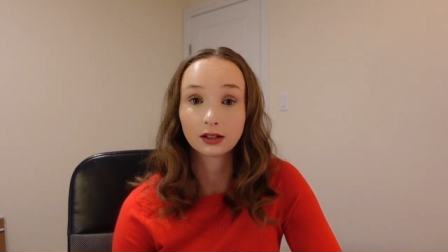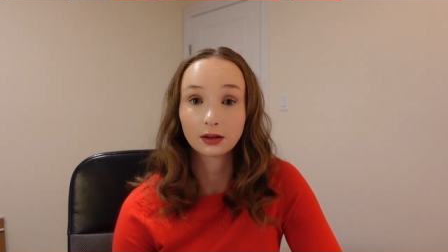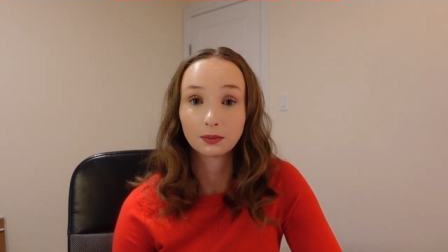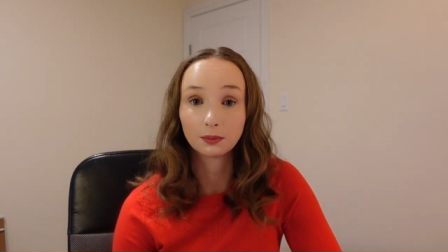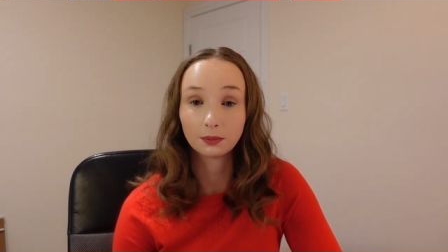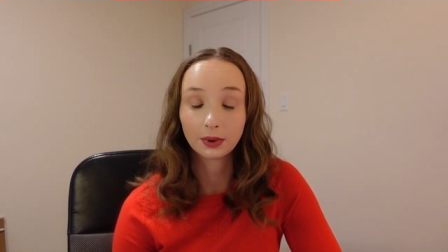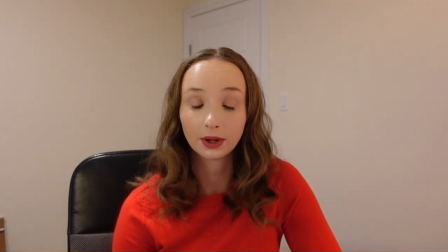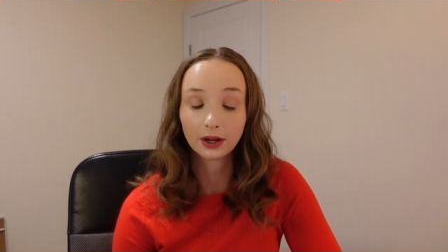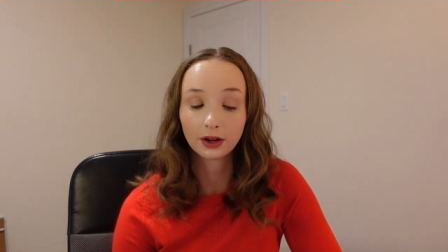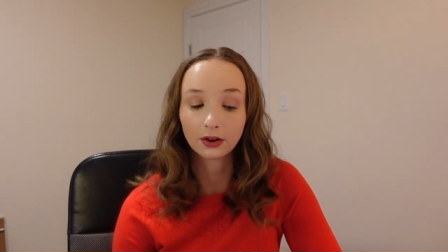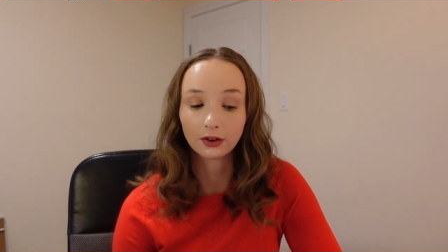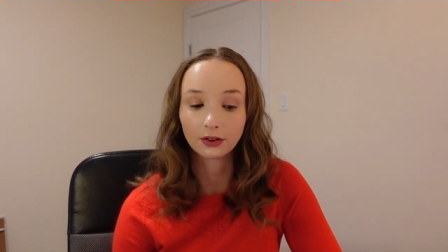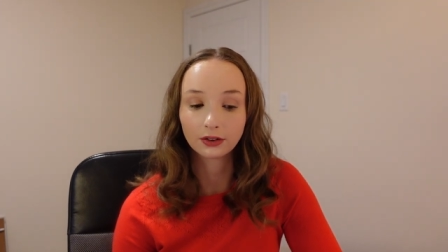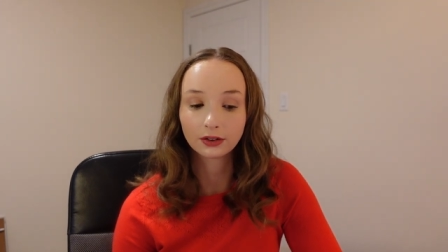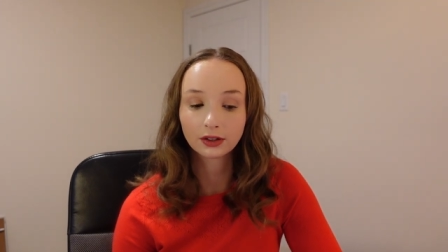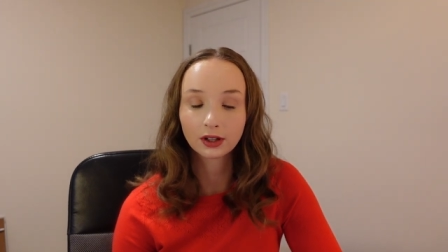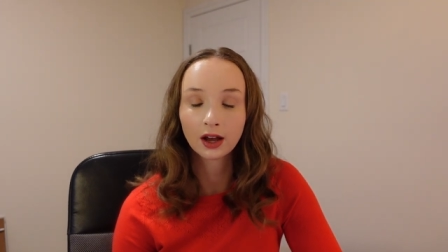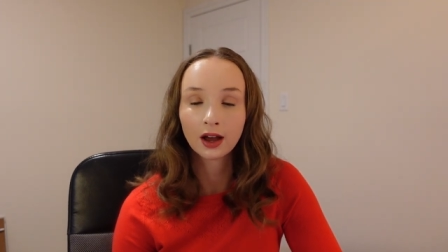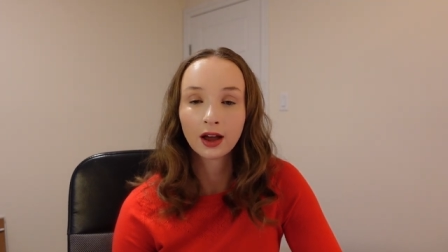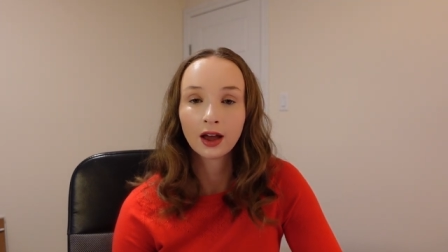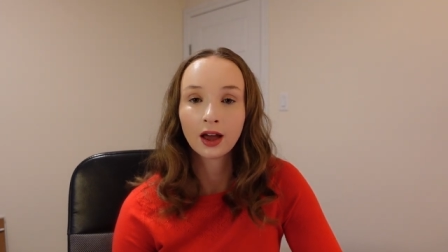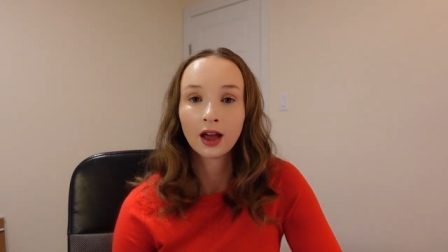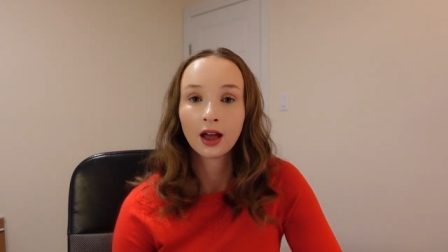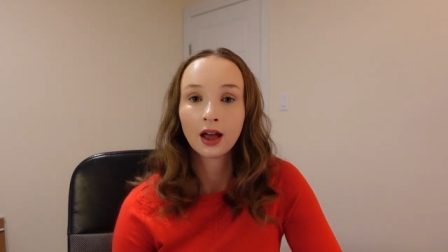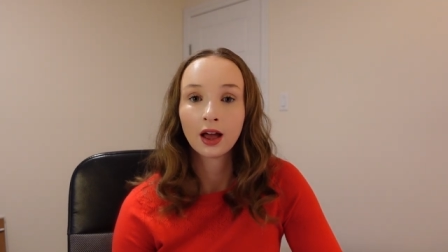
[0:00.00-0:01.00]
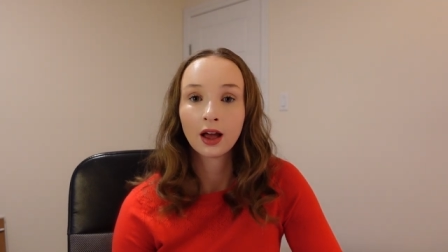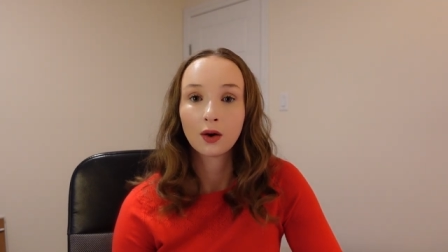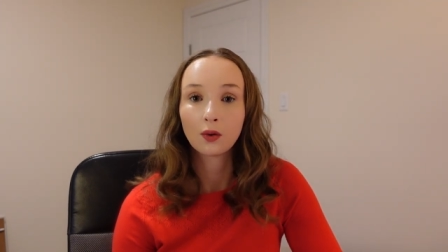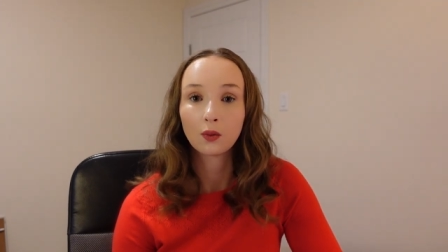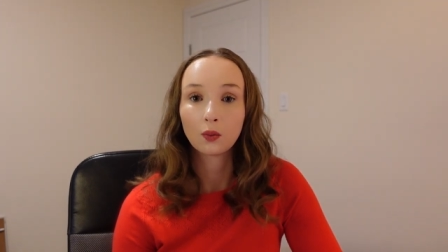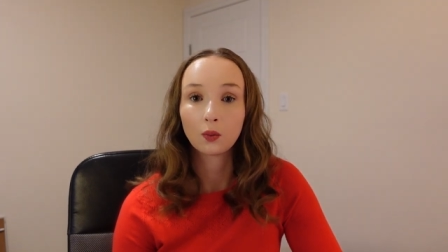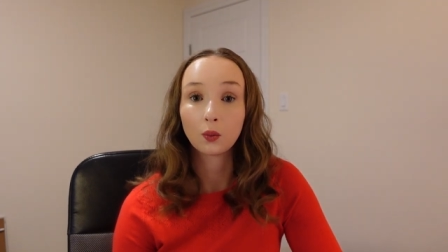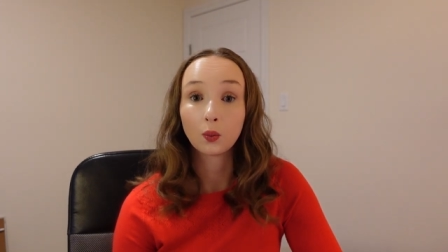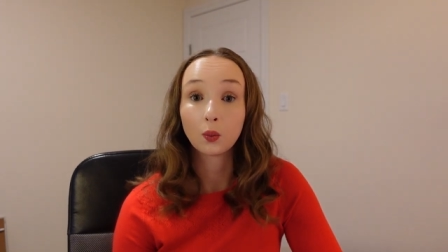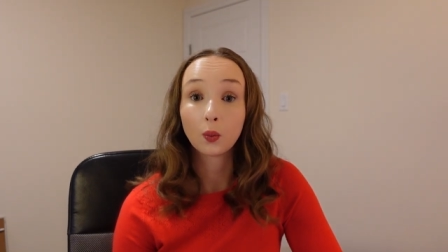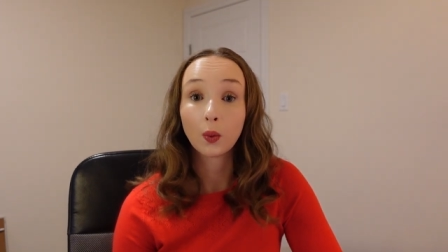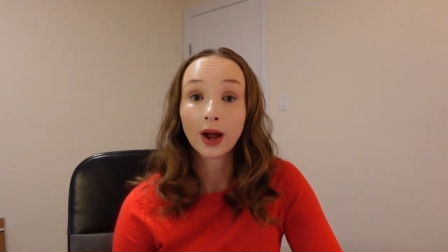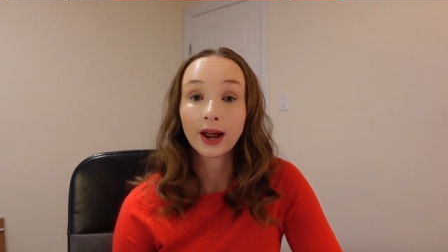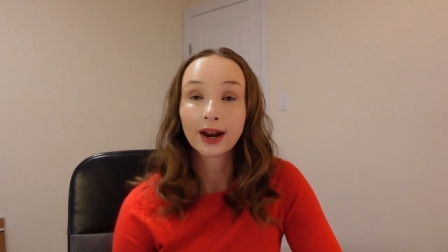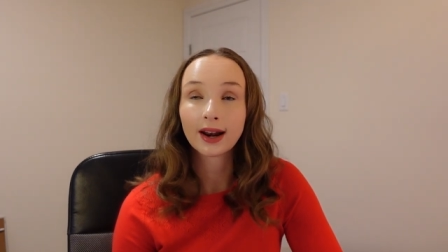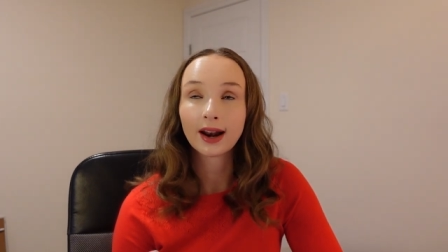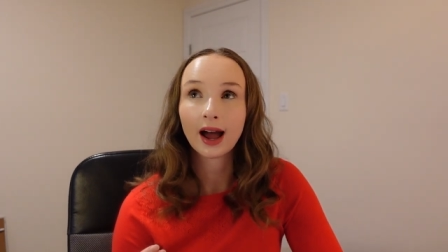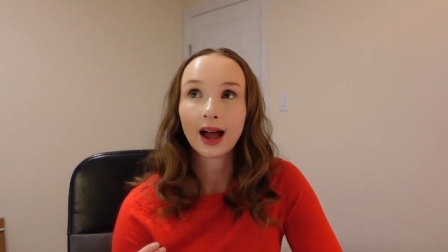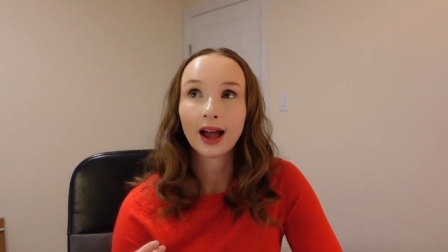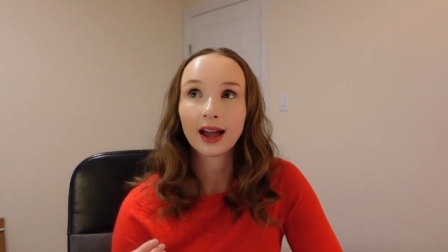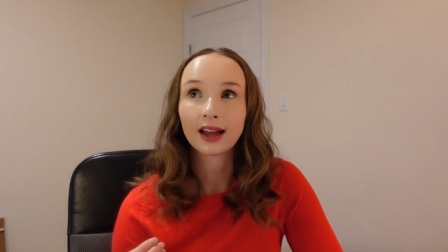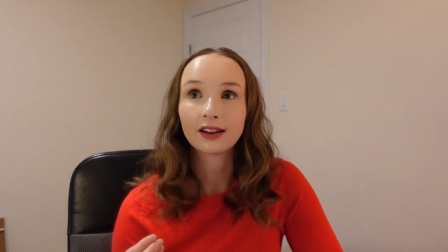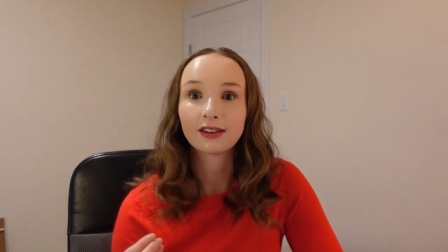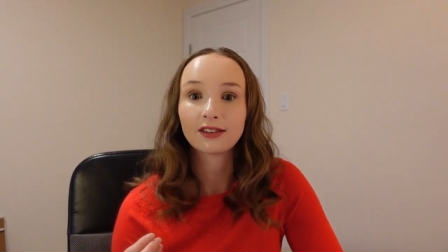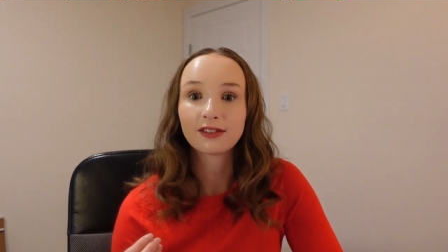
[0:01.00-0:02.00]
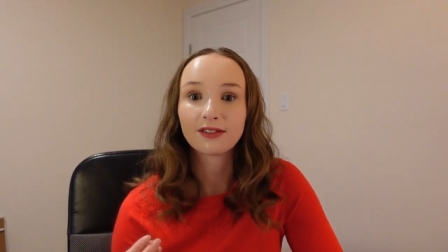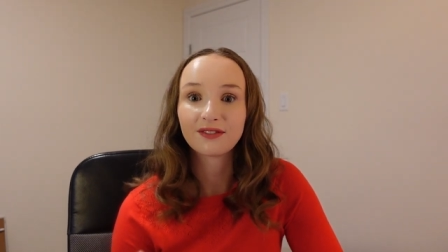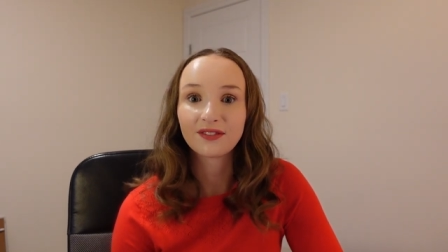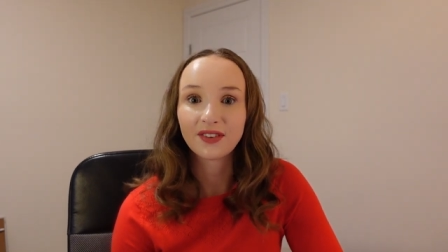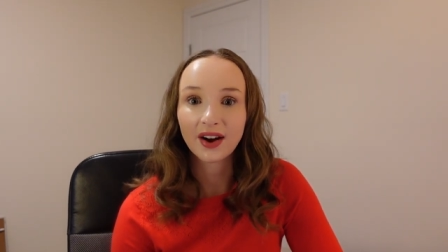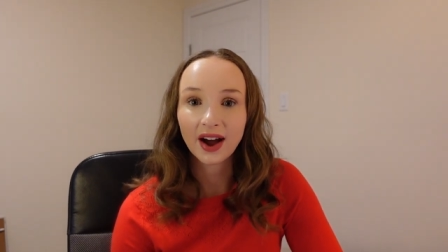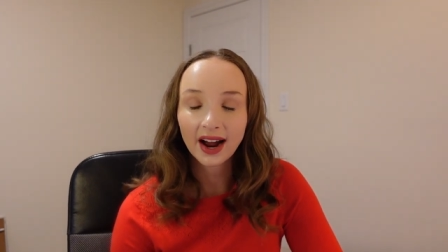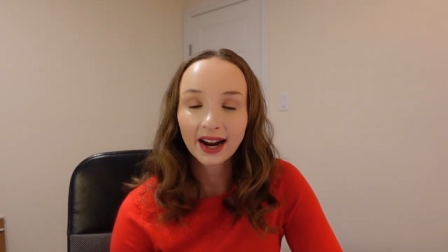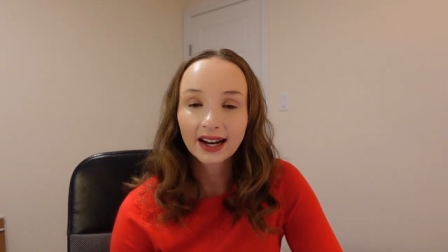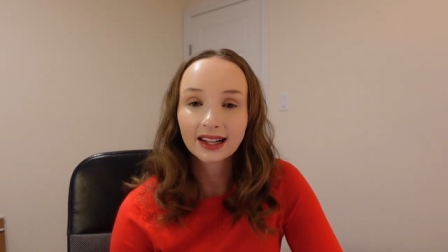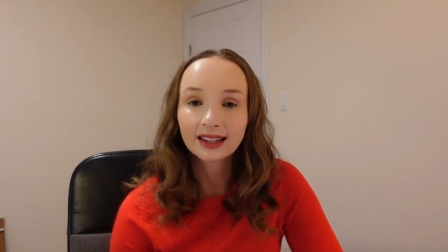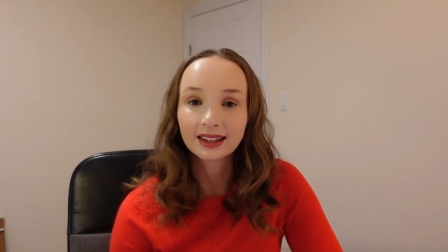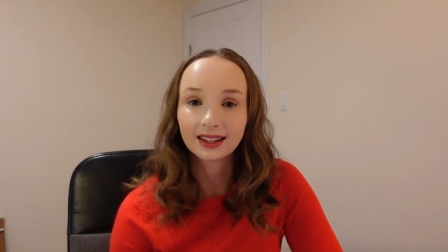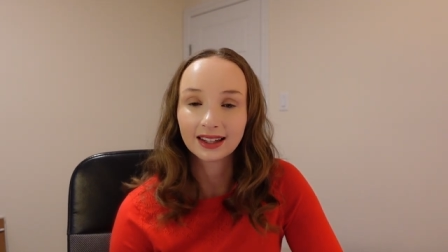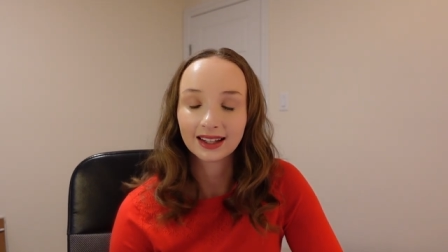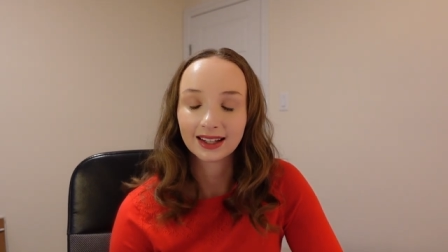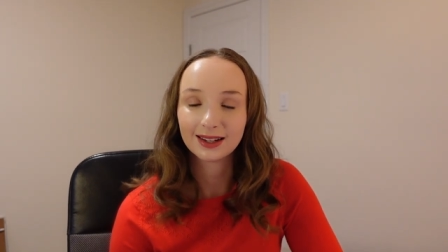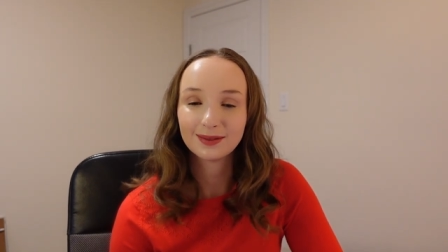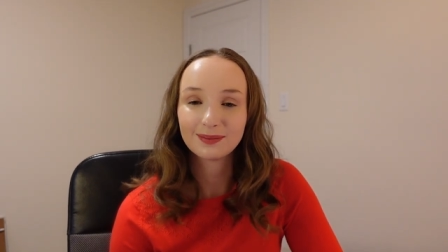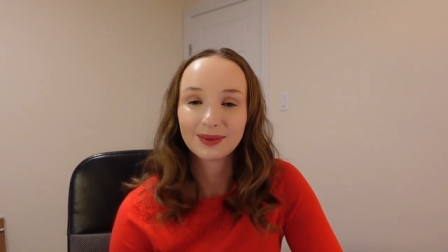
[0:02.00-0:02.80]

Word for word: to build when I finally